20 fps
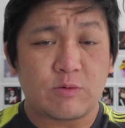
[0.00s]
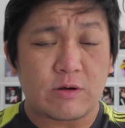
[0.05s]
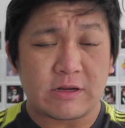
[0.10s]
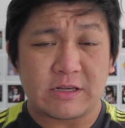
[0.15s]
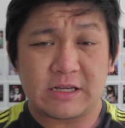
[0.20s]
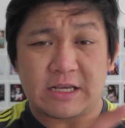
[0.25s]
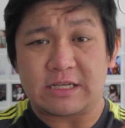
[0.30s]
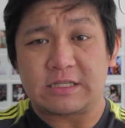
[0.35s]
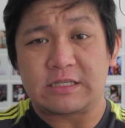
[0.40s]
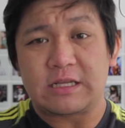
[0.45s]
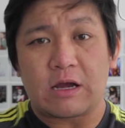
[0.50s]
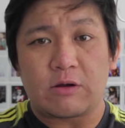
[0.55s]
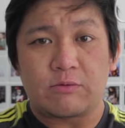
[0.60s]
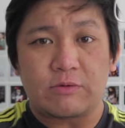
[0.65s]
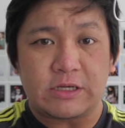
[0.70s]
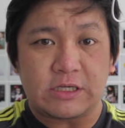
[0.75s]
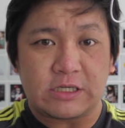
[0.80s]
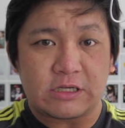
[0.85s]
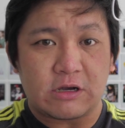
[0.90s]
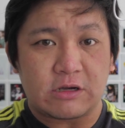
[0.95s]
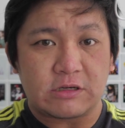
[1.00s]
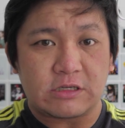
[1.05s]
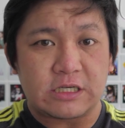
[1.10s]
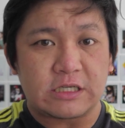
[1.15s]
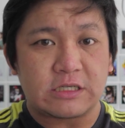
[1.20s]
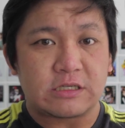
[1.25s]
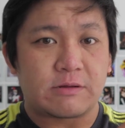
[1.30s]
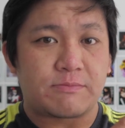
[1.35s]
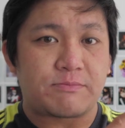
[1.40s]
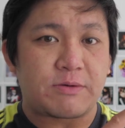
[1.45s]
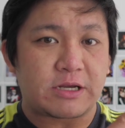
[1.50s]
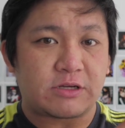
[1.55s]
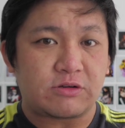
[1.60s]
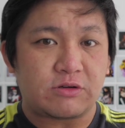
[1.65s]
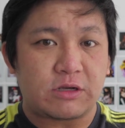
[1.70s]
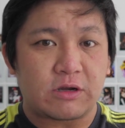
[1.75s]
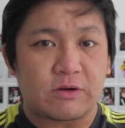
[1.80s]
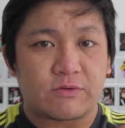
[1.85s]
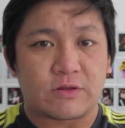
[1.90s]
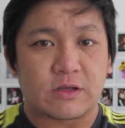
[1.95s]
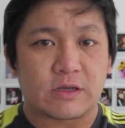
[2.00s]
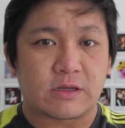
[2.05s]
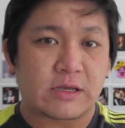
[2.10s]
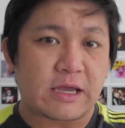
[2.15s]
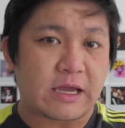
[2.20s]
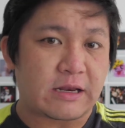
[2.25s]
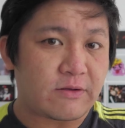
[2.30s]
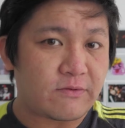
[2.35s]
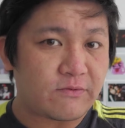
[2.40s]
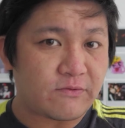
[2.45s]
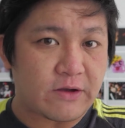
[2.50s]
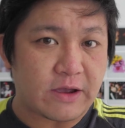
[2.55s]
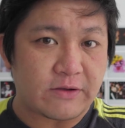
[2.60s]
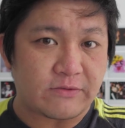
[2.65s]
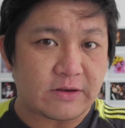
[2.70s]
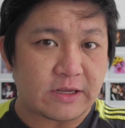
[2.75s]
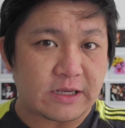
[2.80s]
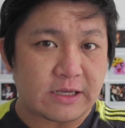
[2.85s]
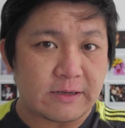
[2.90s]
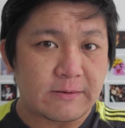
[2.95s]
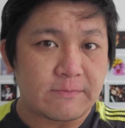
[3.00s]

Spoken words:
one is now recharging the battery of the Canon 5D.